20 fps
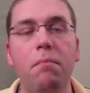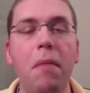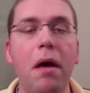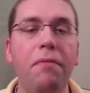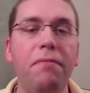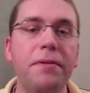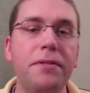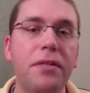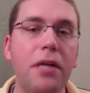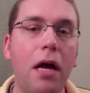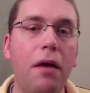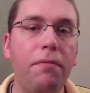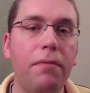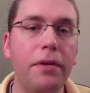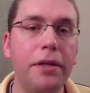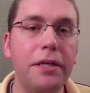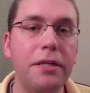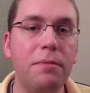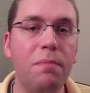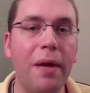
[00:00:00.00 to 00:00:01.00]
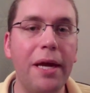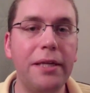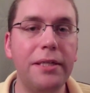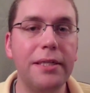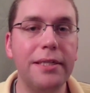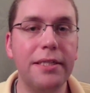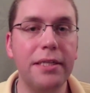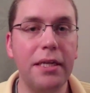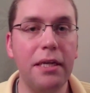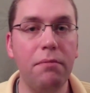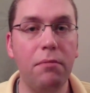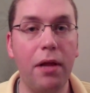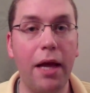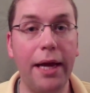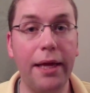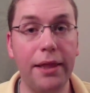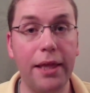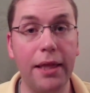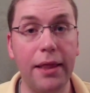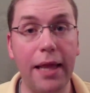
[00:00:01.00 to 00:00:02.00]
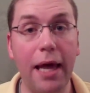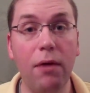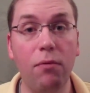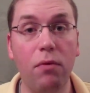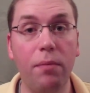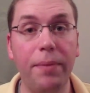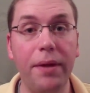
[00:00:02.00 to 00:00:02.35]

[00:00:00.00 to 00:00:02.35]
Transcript: Mephistopheles makes it seem like that that